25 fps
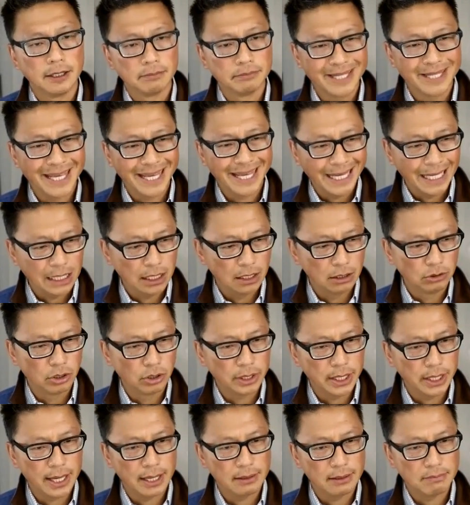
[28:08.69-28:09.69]
taking a
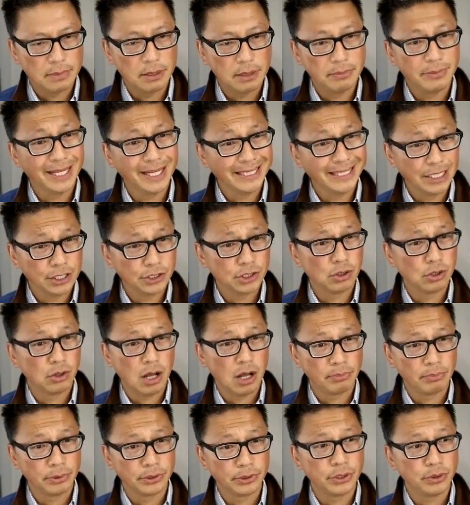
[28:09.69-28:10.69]
look at maybe additional
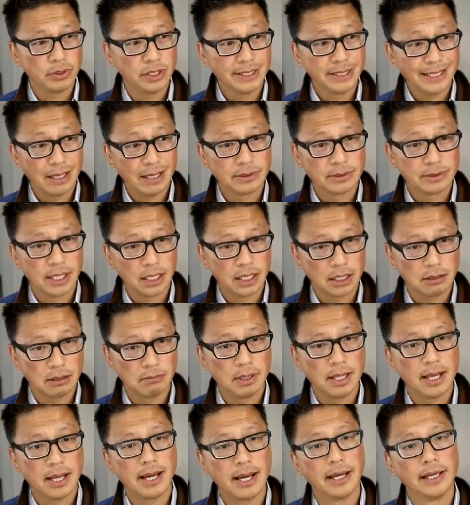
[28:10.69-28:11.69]
opportunities outside of
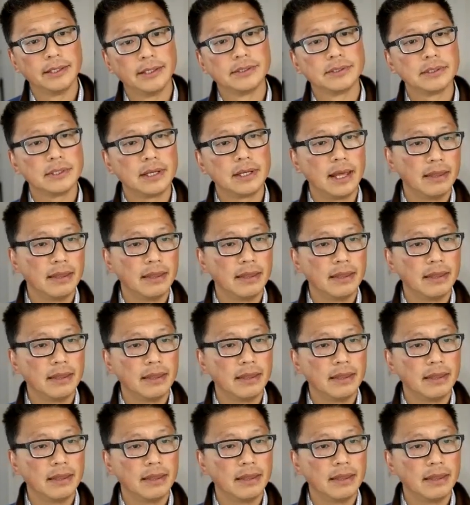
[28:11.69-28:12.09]
compliance,